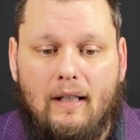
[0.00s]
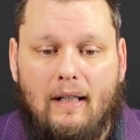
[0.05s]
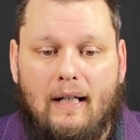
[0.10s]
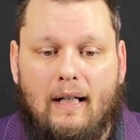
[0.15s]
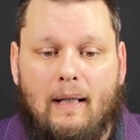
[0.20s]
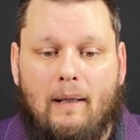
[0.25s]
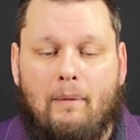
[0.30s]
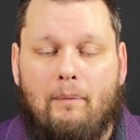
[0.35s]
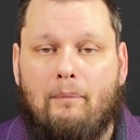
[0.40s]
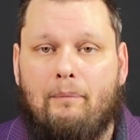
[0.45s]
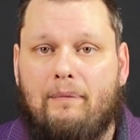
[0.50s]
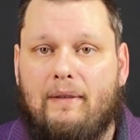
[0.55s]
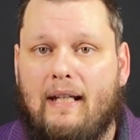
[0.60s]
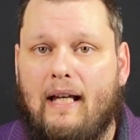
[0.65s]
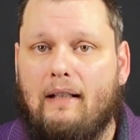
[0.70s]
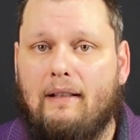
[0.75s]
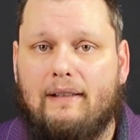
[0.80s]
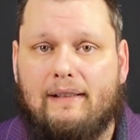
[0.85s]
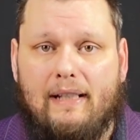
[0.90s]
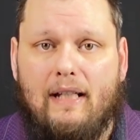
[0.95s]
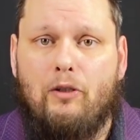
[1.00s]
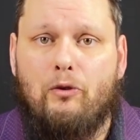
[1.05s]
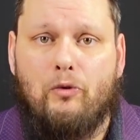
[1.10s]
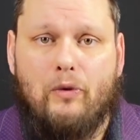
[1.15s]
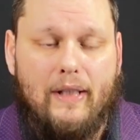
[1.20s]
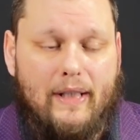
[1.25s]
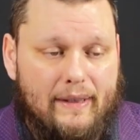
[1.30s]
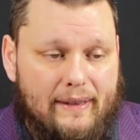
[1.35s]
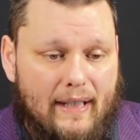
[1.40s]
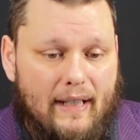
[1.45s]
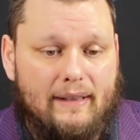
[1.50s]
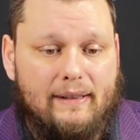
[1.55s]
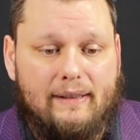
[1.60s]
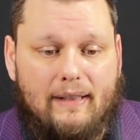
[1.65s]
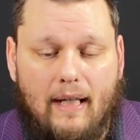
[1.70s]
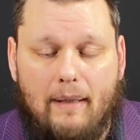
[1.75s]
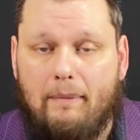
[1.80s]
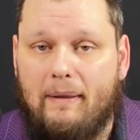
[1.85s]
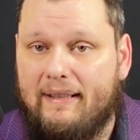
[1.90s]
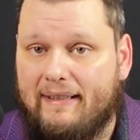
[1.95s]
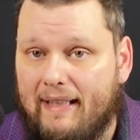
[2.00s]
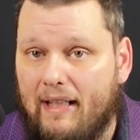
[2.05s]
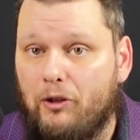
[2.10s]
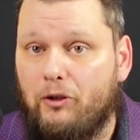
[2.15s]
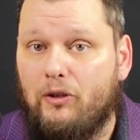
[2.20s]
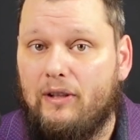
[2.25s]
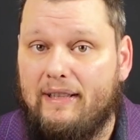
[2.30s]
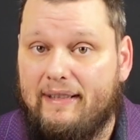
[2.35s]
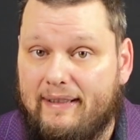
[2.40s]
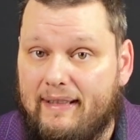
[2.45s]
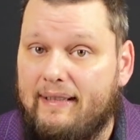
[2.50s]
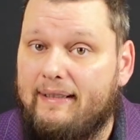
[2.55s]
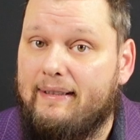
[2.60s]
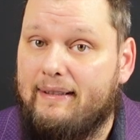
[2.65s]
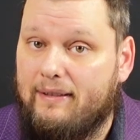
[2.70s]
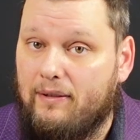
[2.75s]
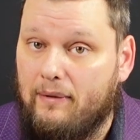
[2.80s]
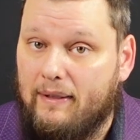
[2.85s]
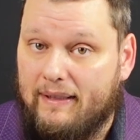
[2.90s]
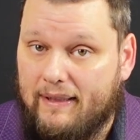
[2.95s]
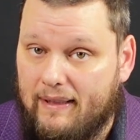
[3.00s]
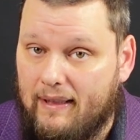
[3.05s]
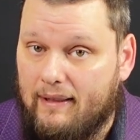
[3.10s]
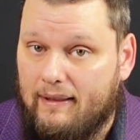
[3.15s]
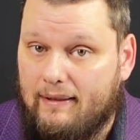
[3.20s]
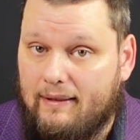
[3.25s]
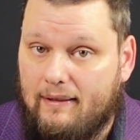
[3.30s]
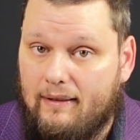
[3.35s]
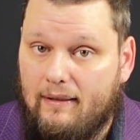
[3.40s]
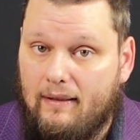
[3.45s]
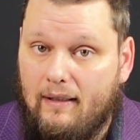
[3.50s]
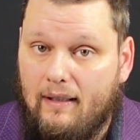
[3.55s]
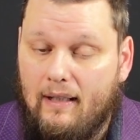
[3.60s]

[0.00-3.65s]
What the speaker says: the Alexandrian text type essentially ceases to exist.